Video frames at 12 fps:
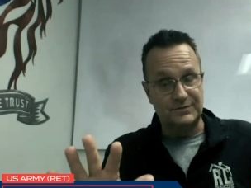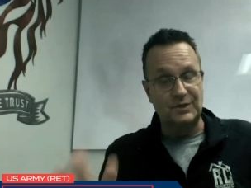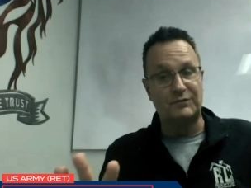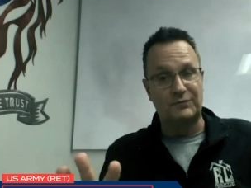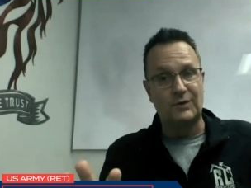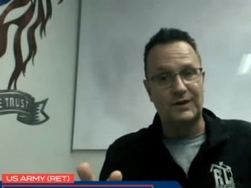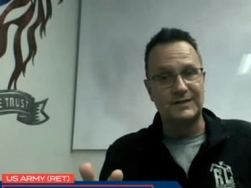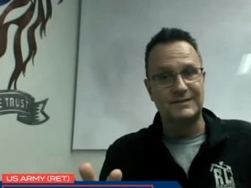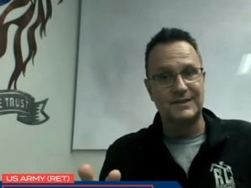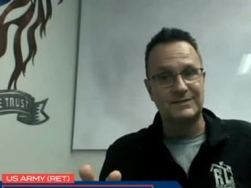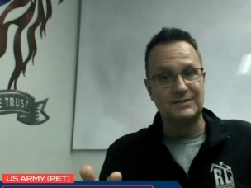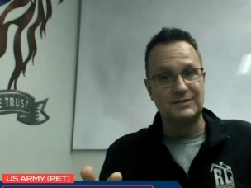SOF
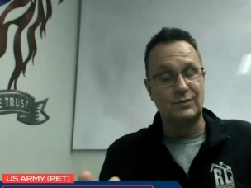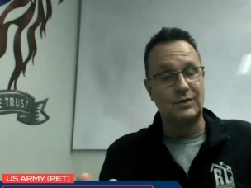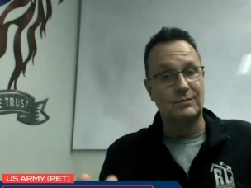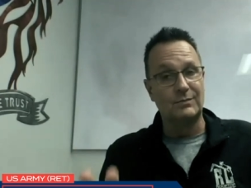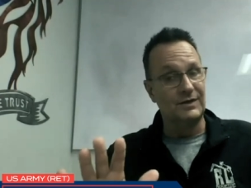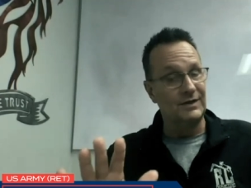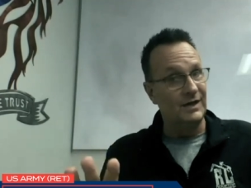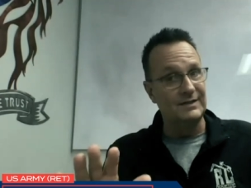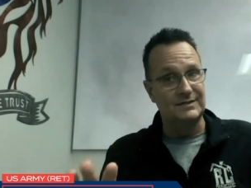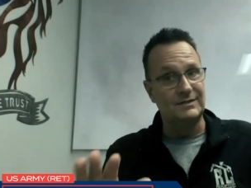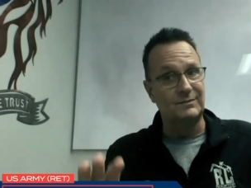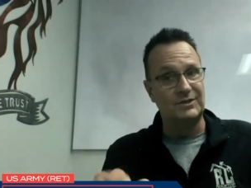organizations were but
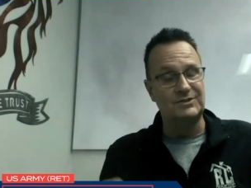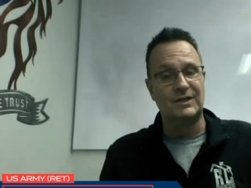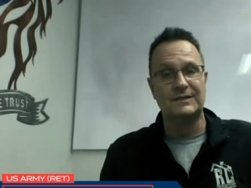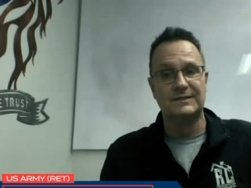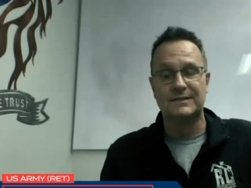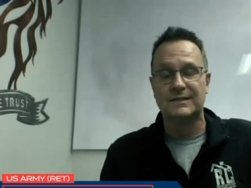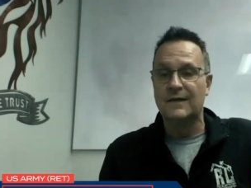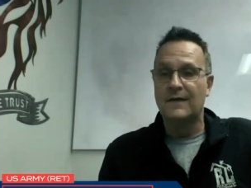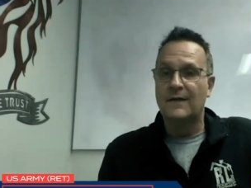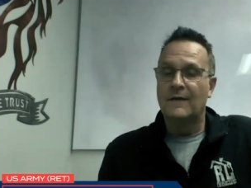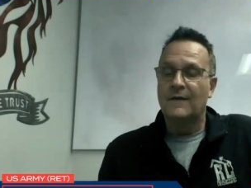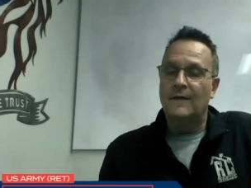not so much us
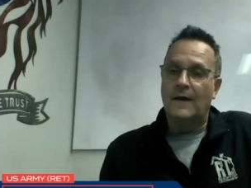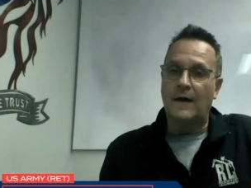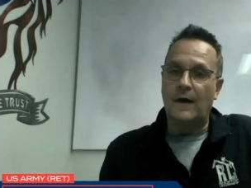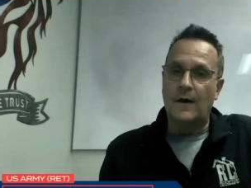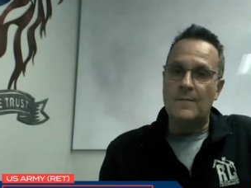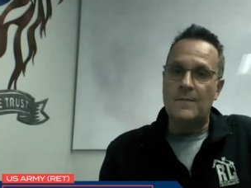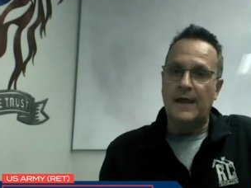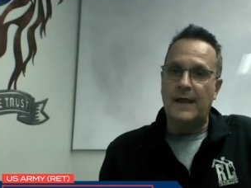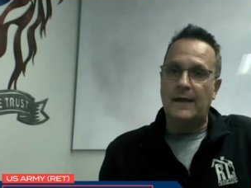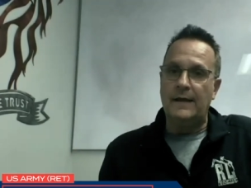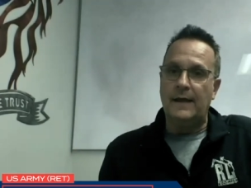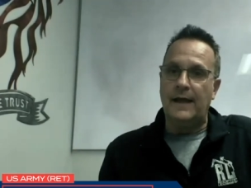um,
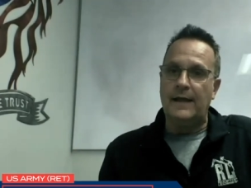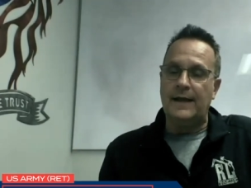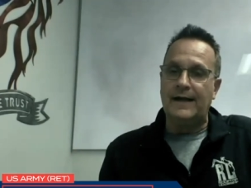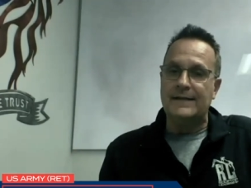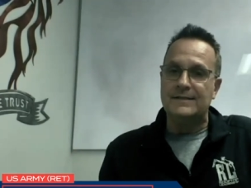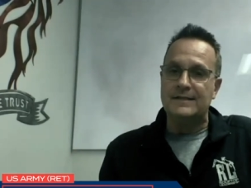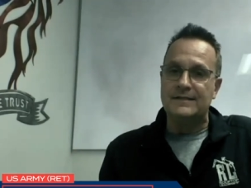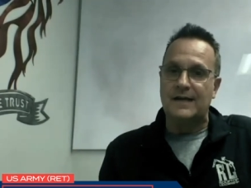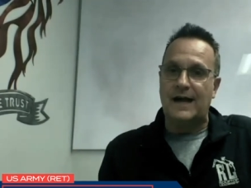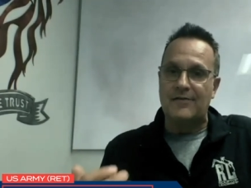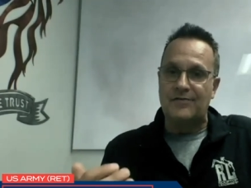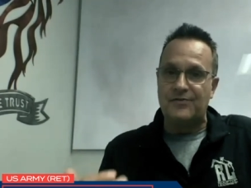and and i just
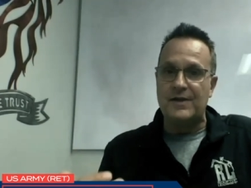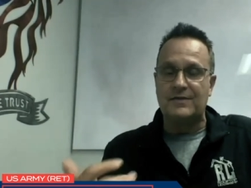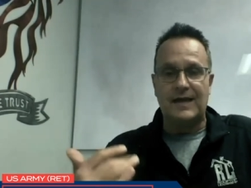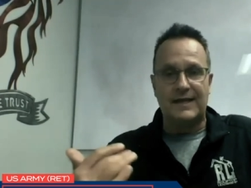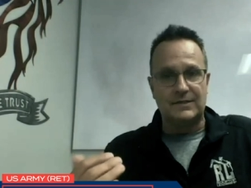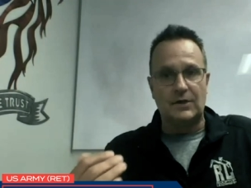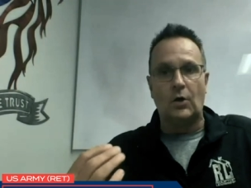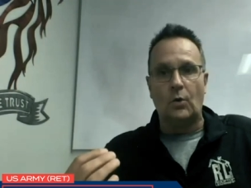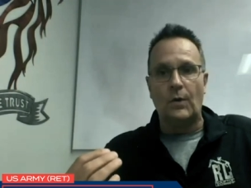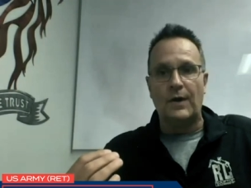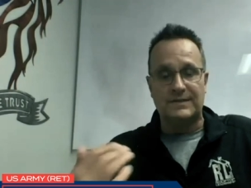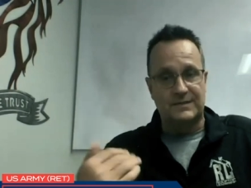i think that's
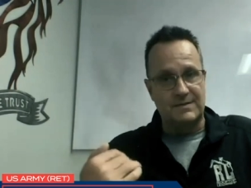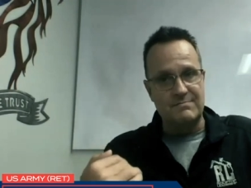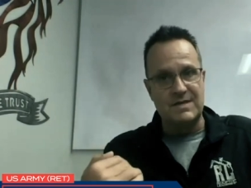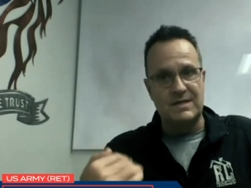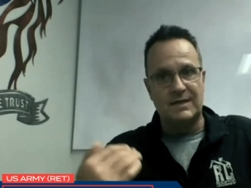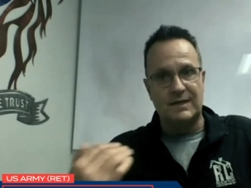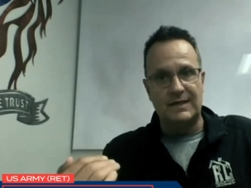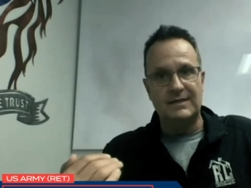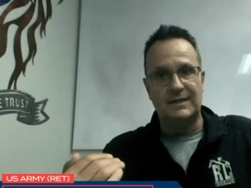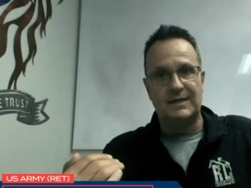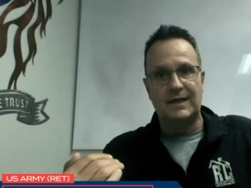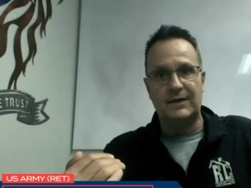always to me an
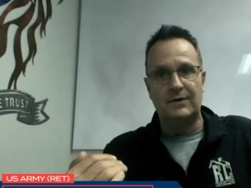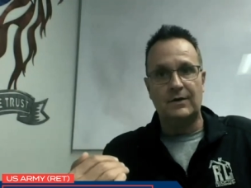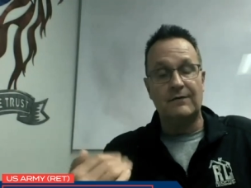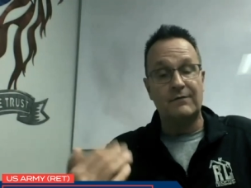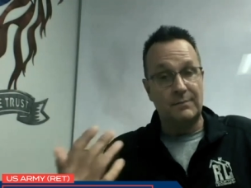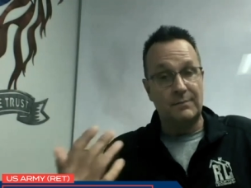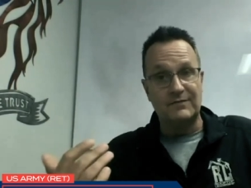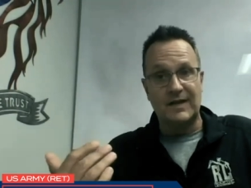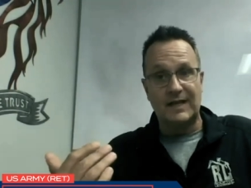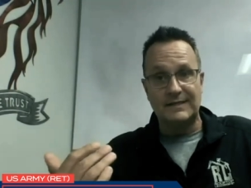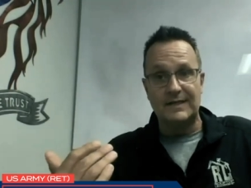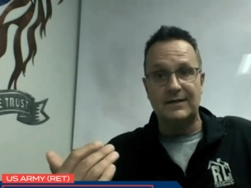indicator of a bit of an
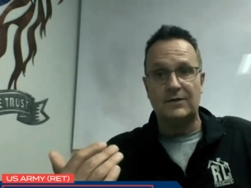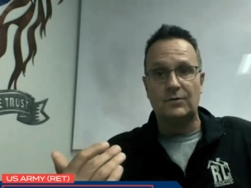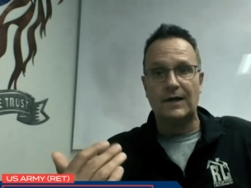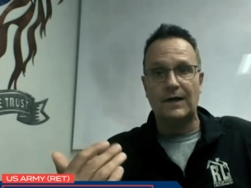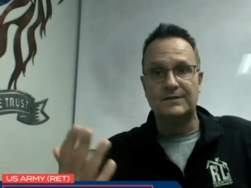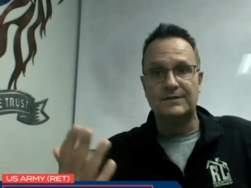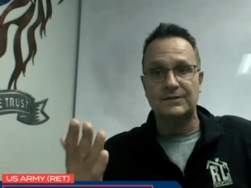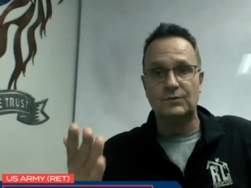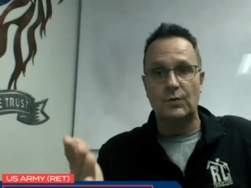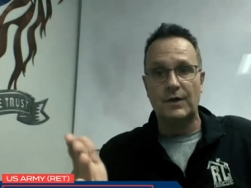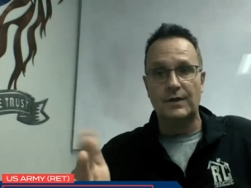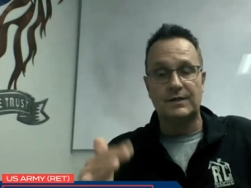identity crisis
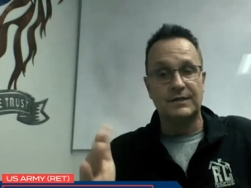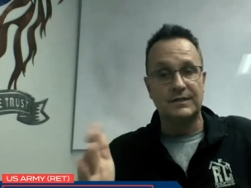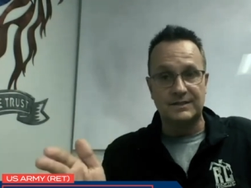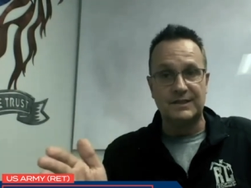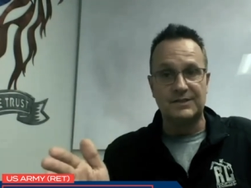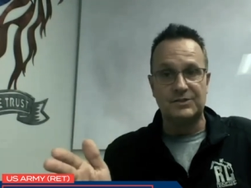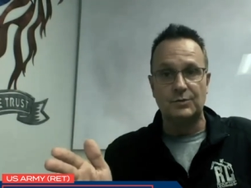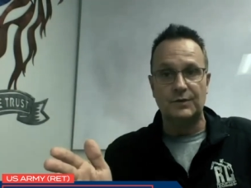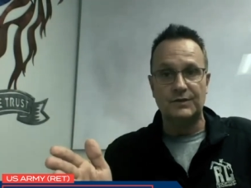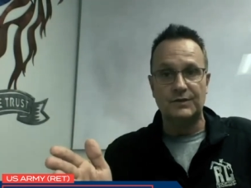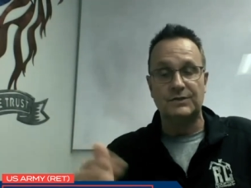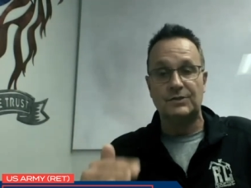when
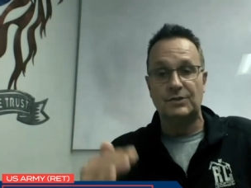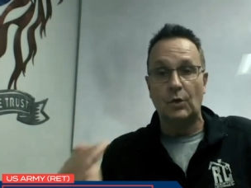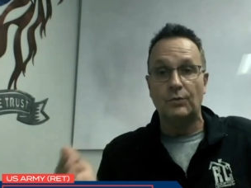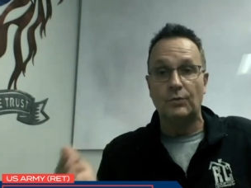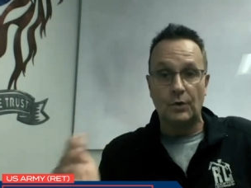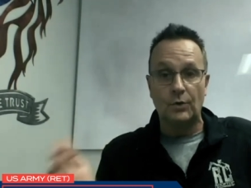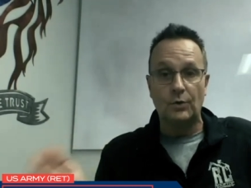constituents don't know